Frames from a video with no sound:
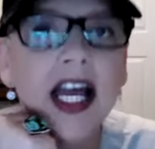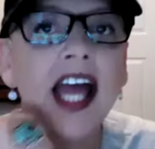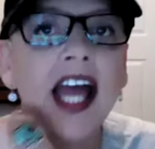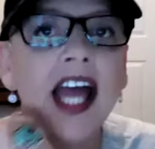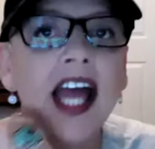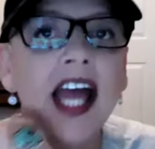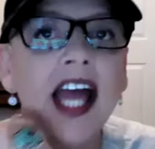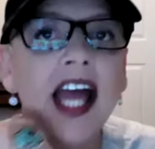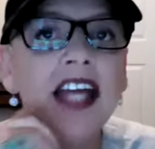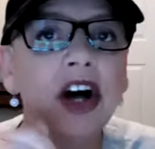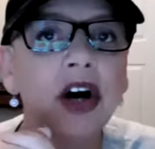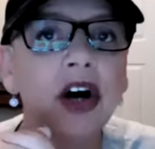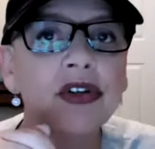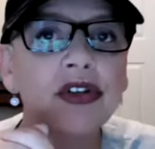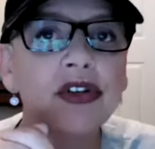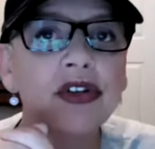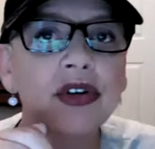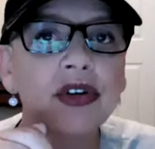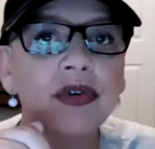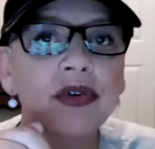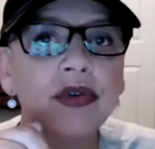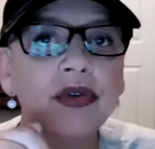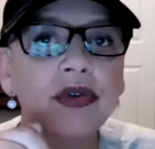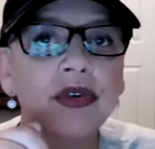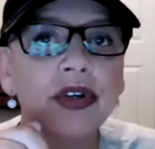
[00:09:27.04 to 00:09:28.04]
and
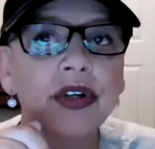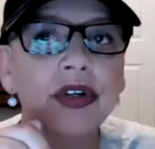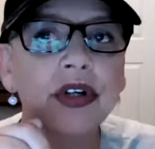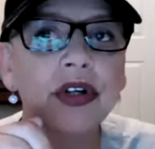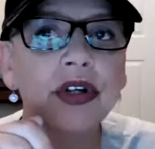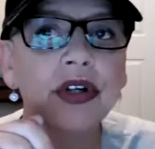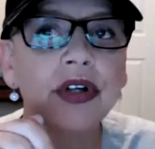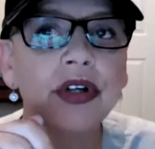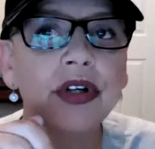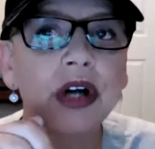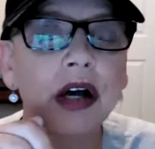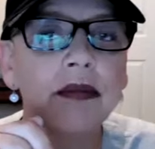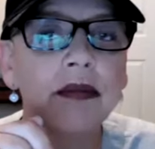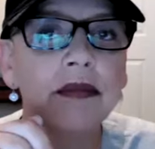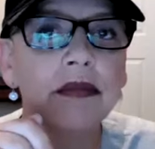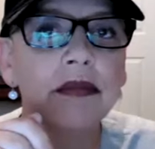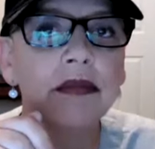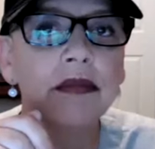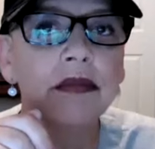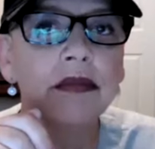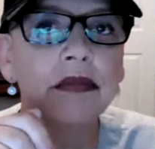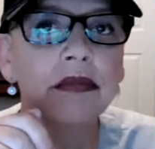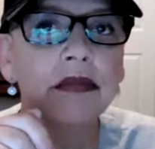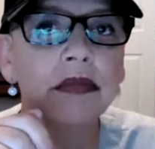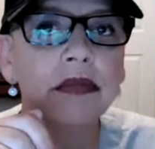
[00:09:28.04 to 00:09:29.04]
also
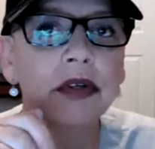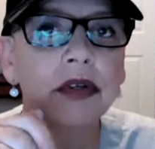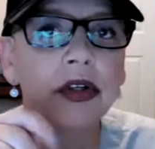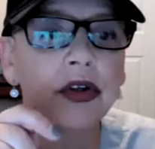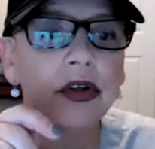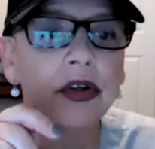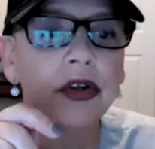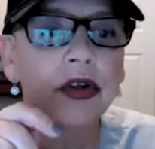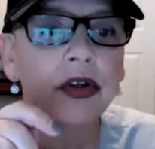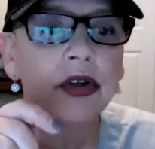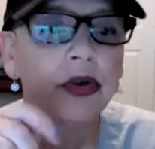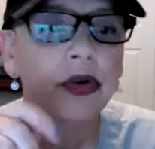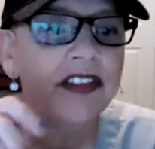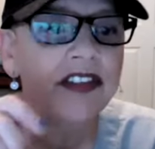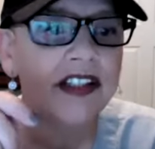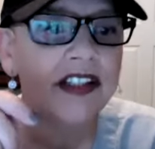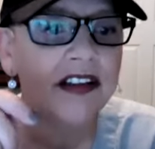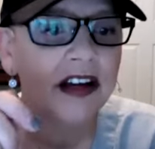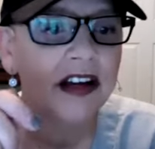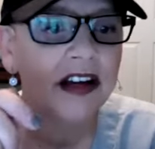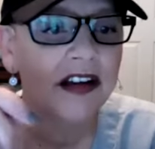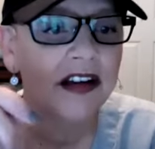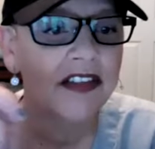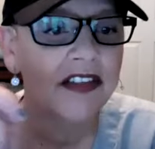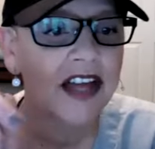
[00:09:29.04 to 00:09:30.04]
um
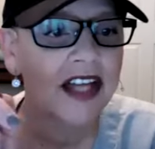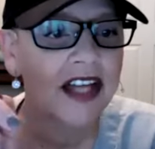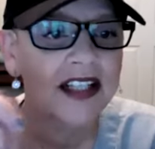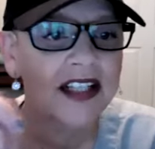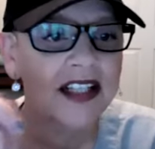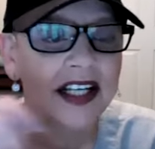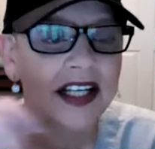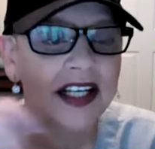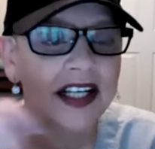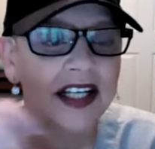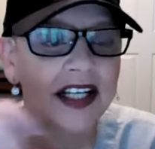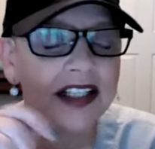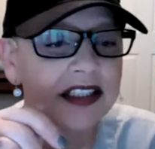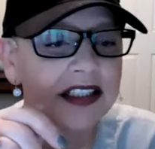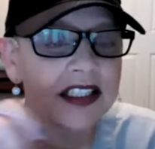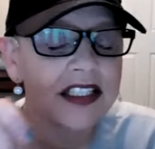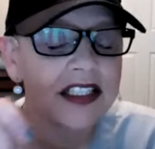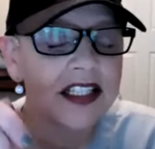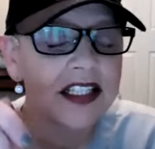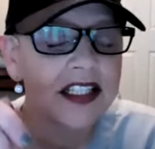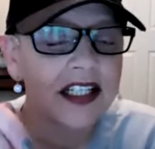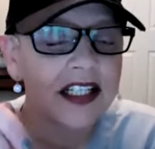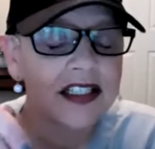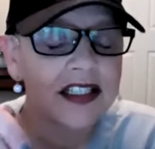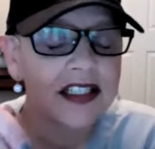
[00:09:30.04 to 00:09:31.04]
grieving of uh, that day
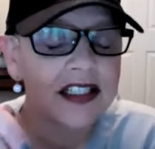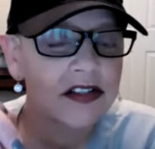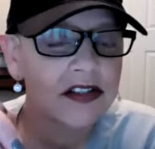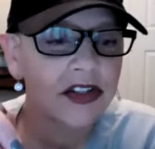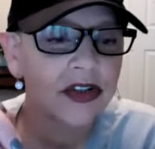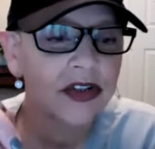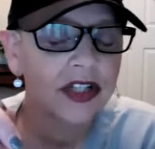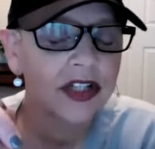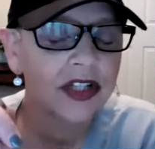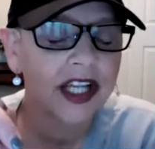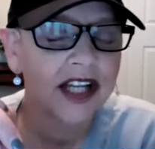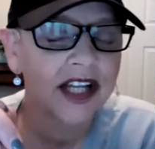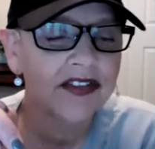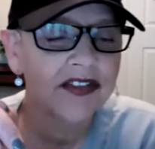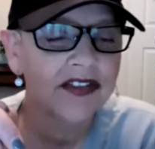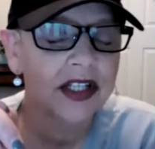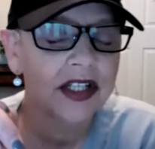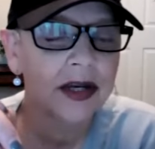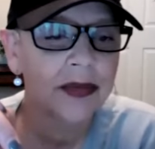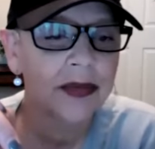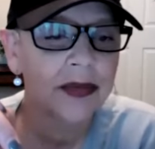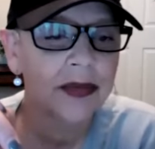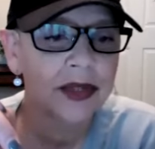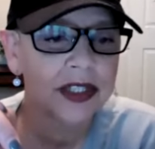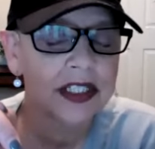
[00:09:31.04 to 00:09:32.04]
didn't necessarily have
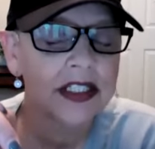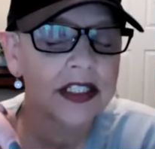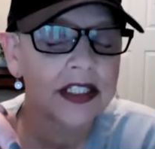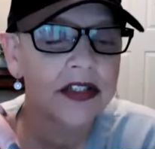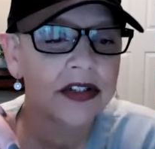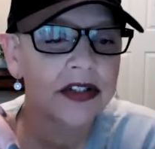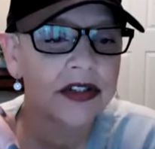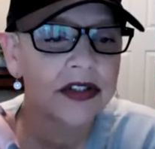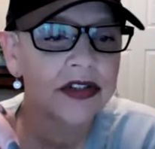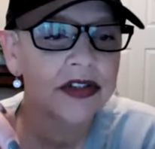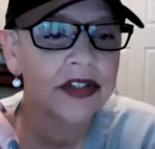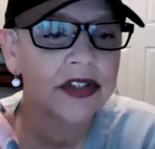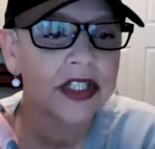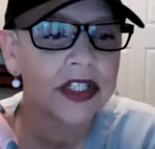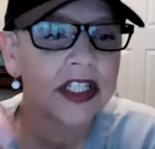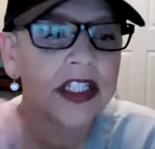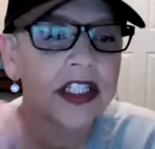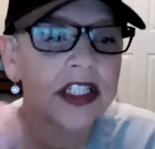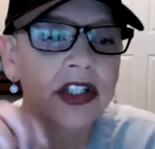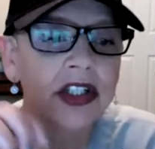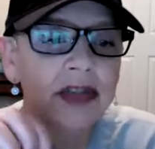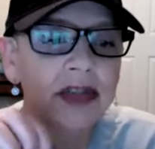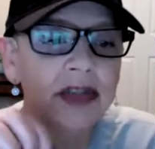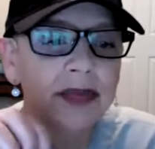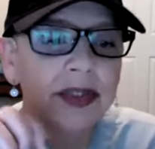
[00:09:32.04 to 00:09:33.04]
to come with tears
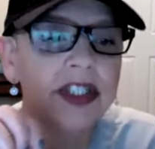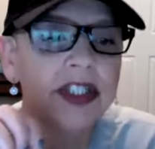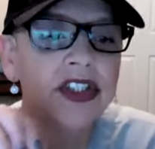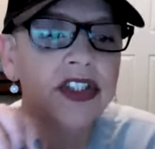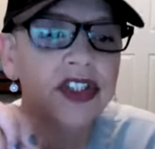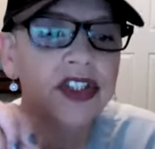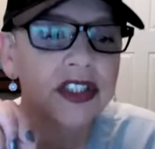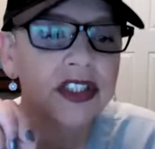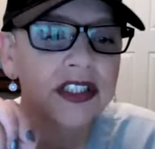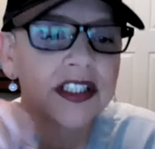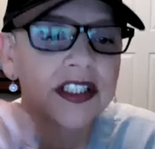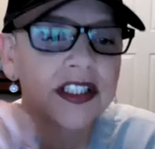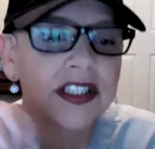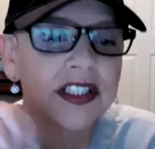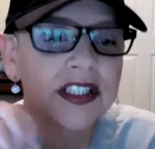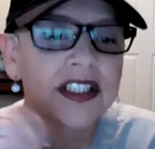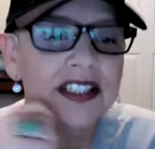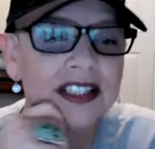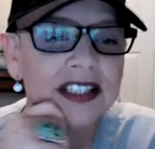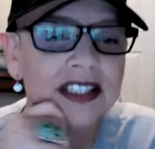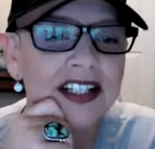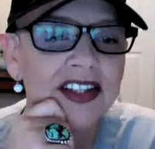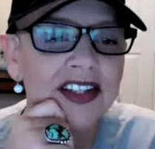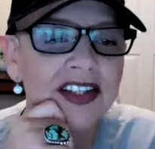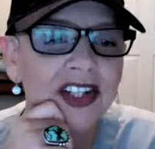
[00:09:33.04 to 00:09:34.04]
it could be just that
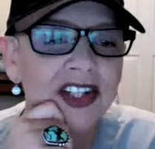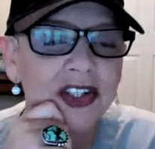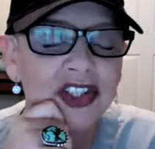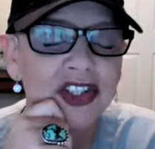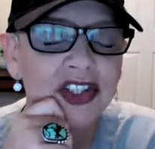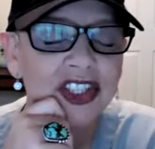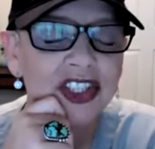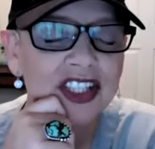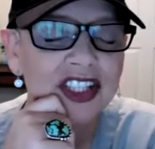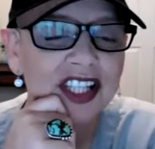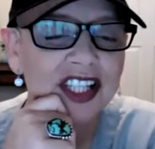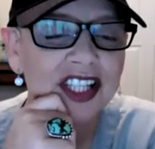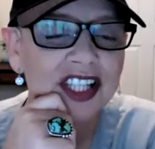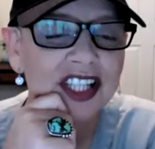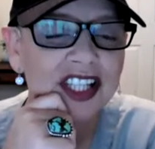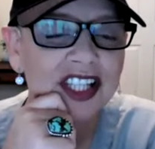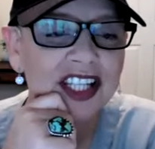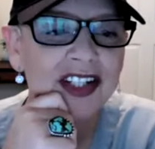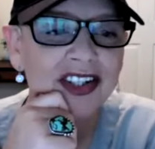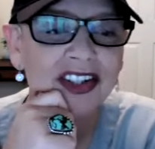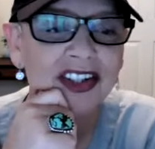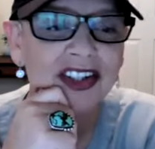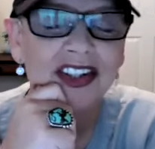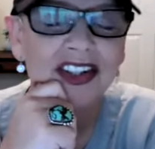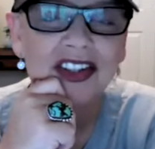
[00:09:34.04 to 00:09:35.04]
sitting there just
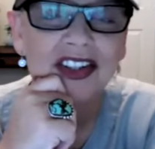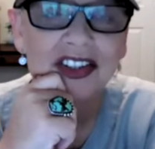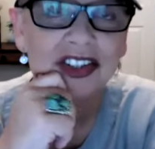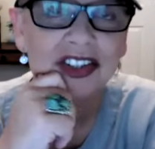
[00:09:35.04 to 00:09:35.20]
thinking